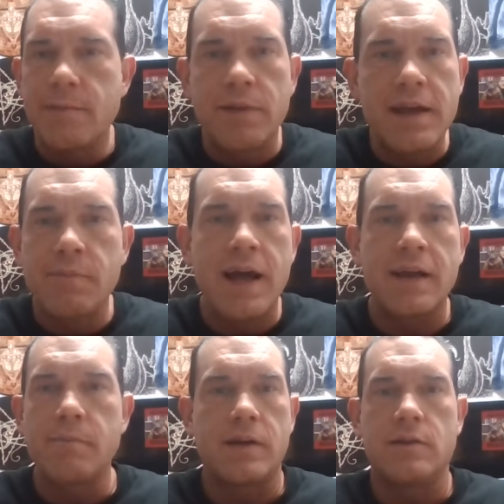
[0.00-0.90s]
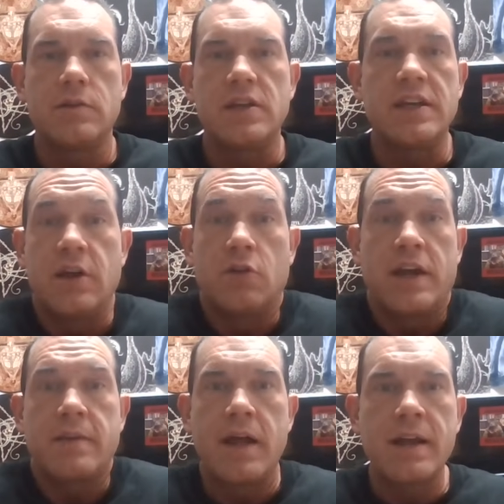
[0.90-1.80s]
you play black metal? You don't
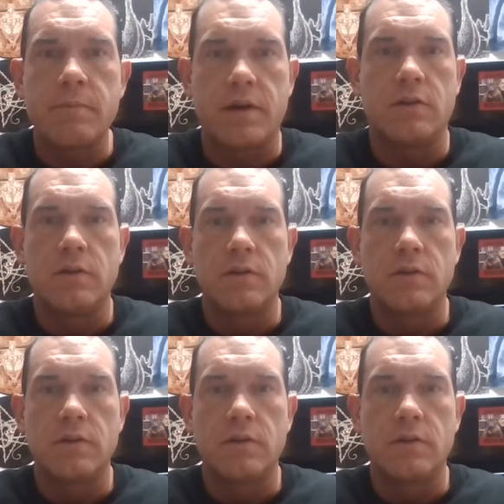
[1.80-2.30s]
like black metal.